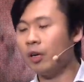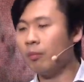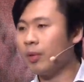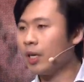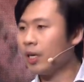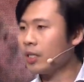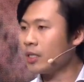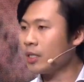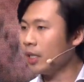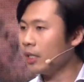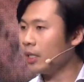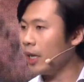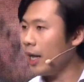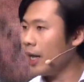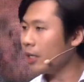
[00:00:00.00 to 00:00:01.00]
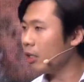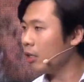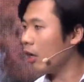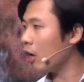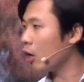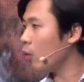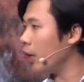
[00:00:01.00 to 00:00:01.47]
Because in an
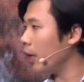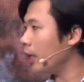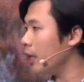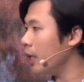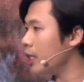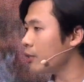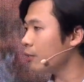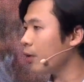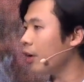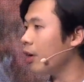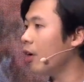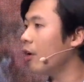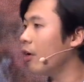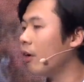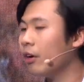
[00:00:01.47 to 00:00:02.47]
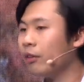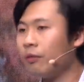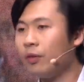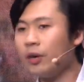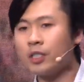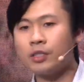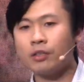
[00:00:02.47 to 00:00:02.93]
analog way, it's very hard
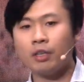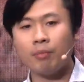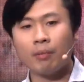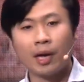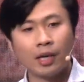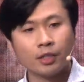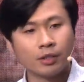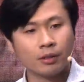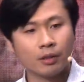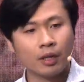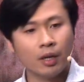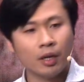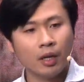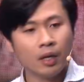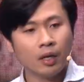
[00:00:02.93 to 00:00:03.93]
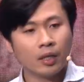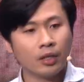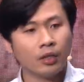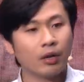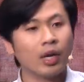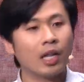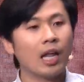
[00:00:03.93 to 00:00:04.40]
for us to imagine that
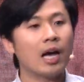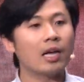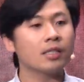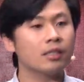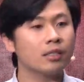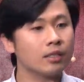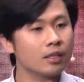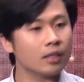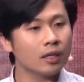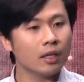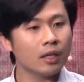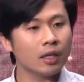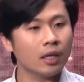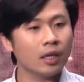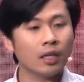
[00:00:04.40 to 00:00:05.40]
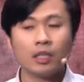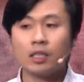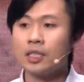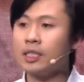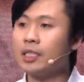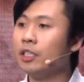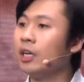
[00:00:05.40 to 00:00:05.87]
your glasses can
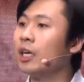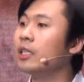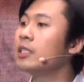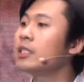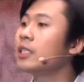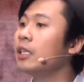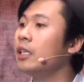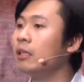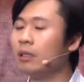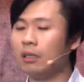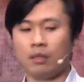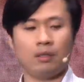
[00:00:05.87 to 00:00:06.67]
see the unseen.